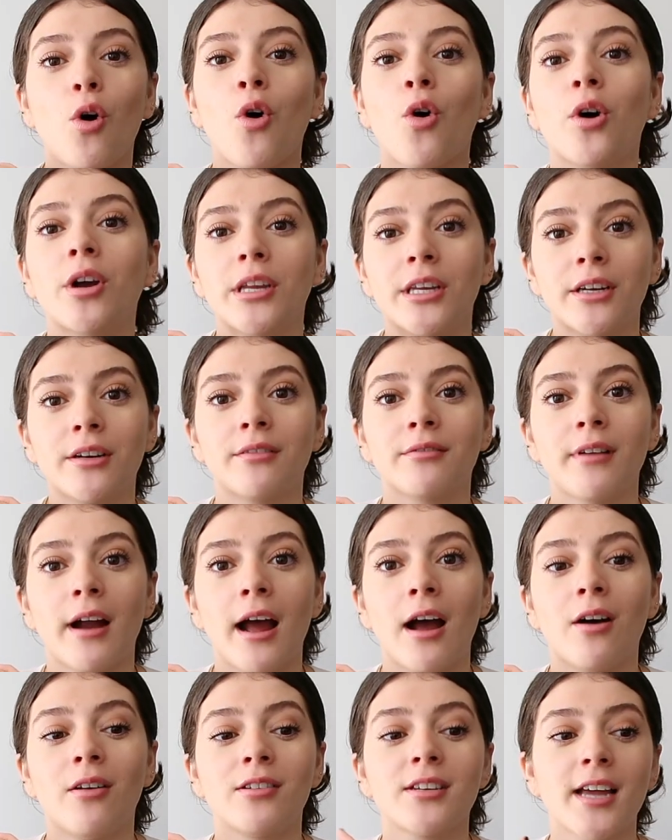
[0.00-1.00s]
all year
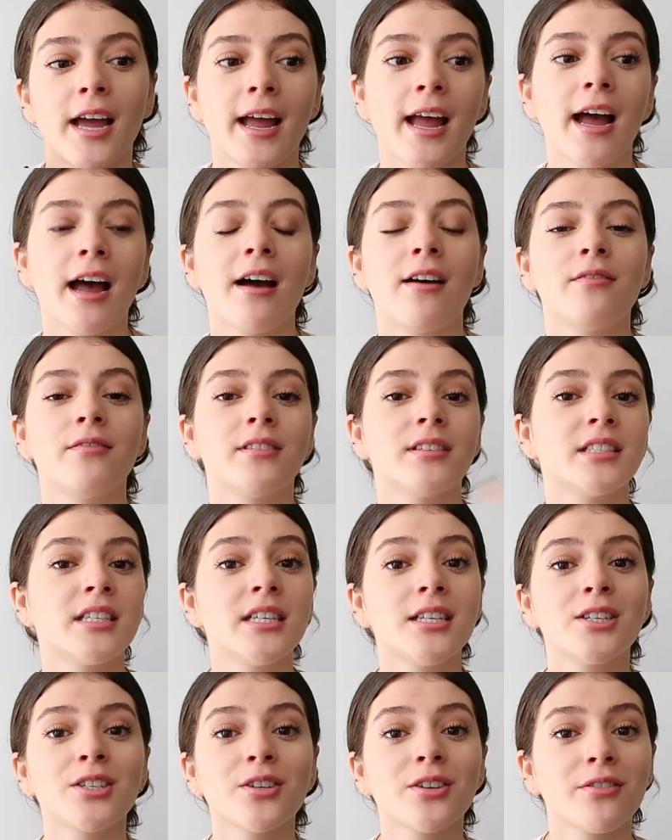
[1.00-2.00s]
round. I have the
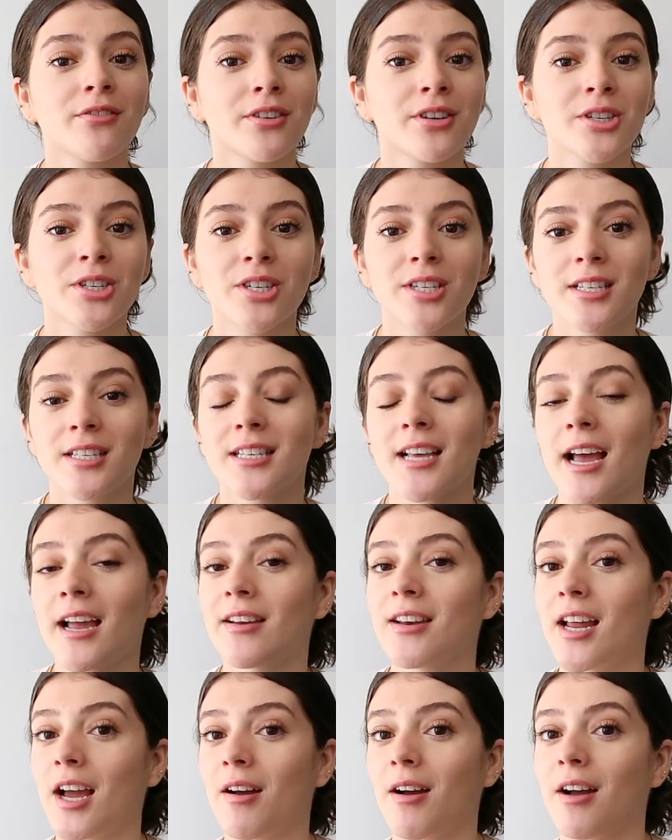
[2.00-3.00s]
t-shirt versions,
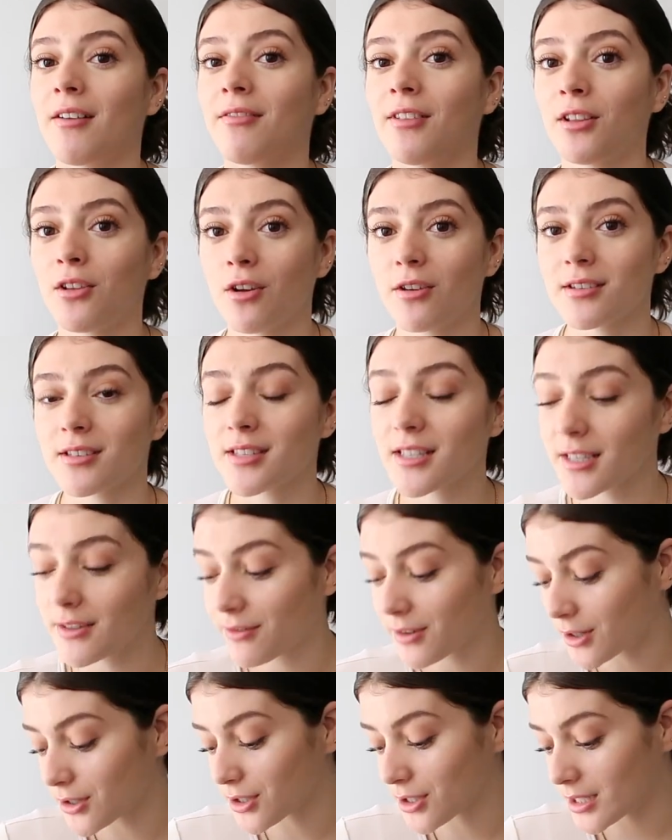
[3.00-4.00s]
I now have the long
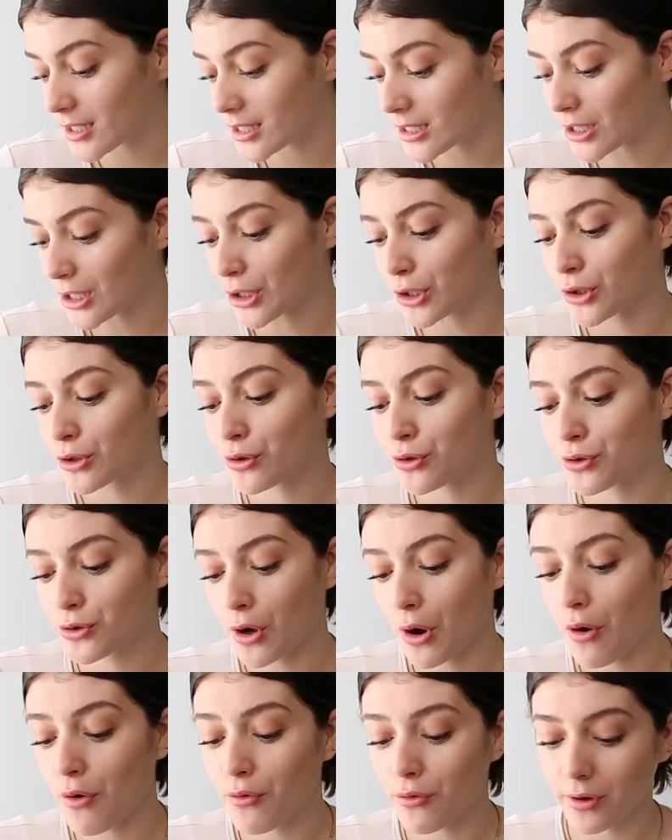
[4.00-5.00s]
sleeve versions, and they're
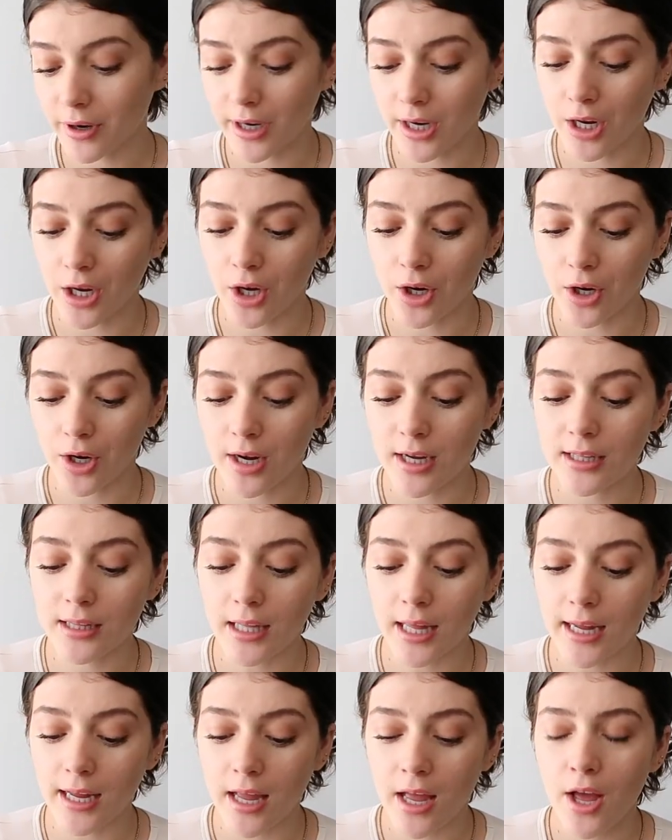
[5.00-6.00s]
so freaking
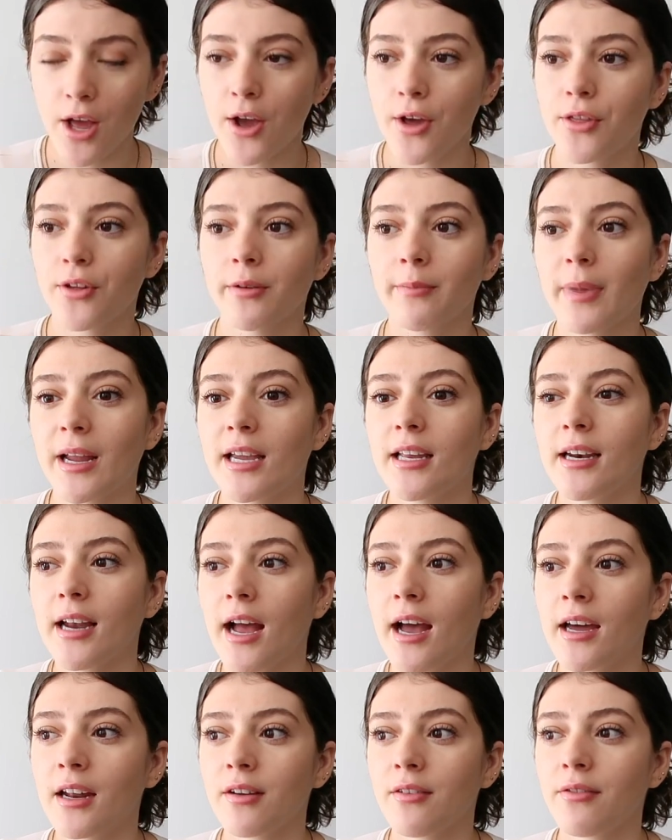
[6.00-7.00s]
good. Like, they're made
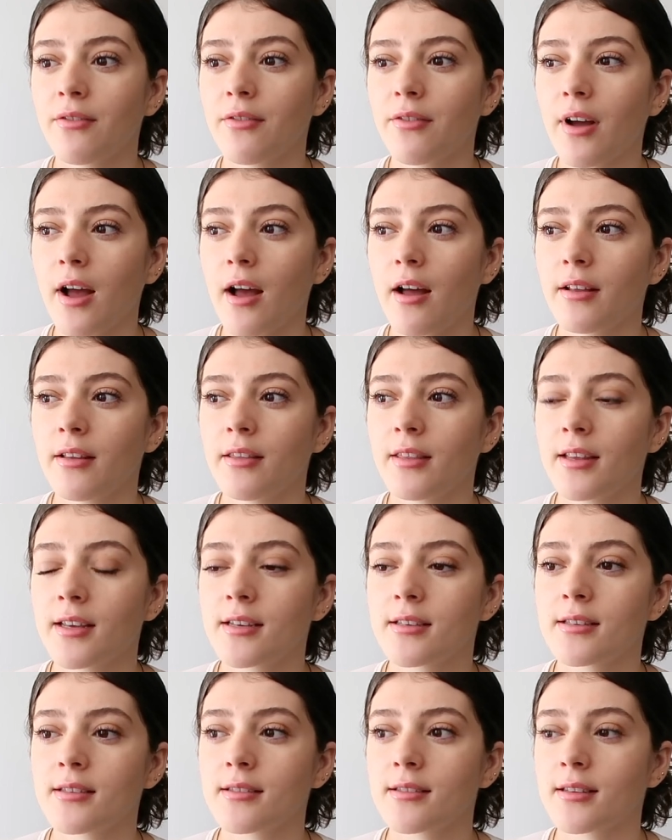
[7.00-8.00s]
out of
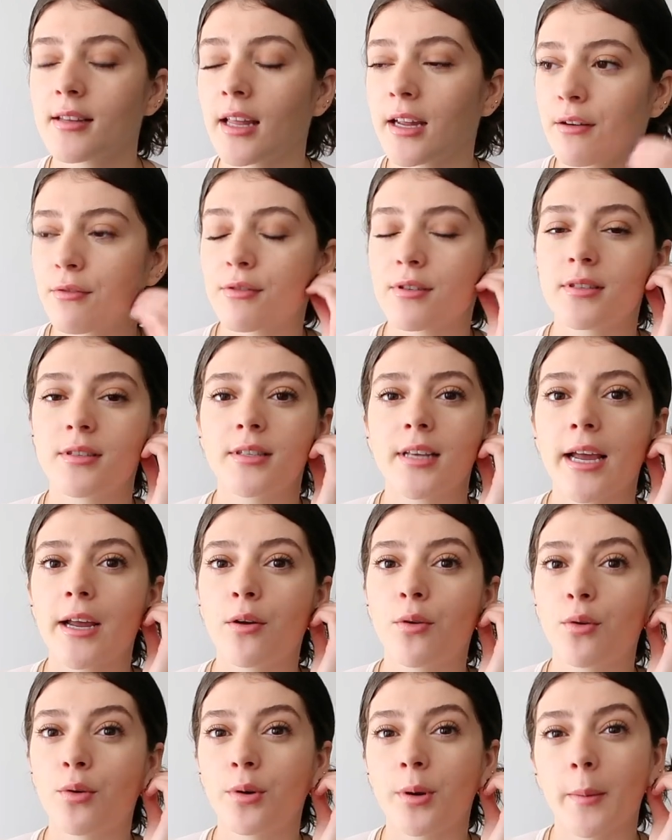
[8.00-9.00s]
this like
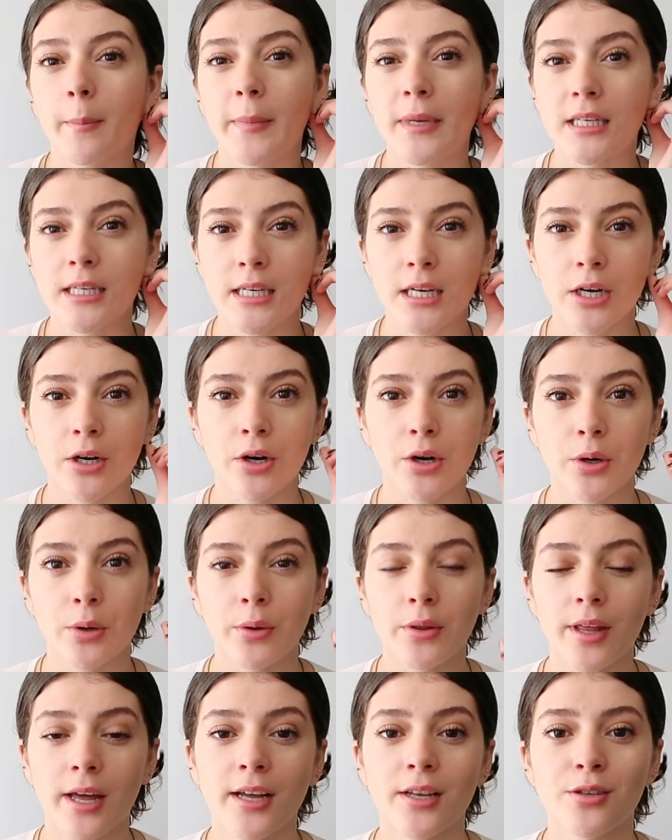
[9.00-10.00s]
recycled
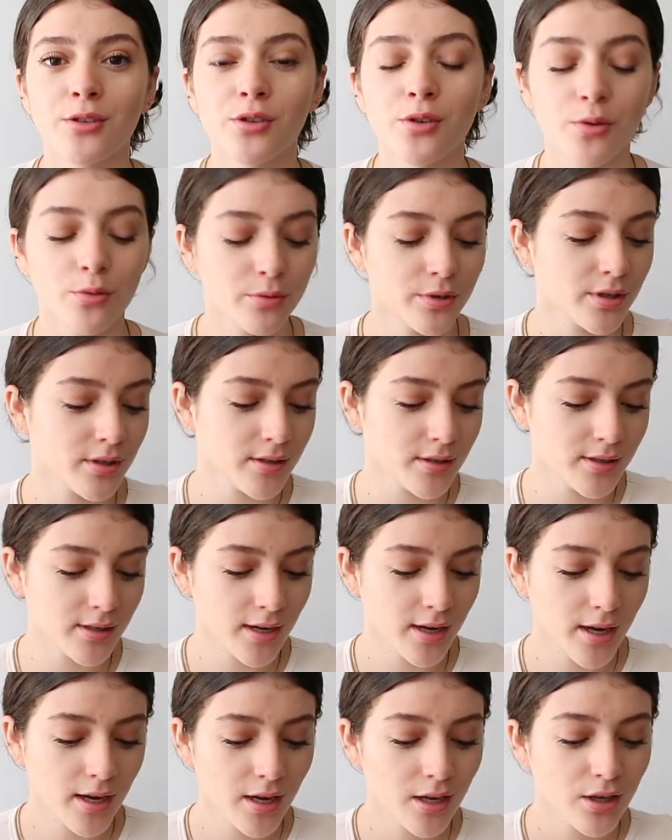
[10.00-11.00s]
material that is so just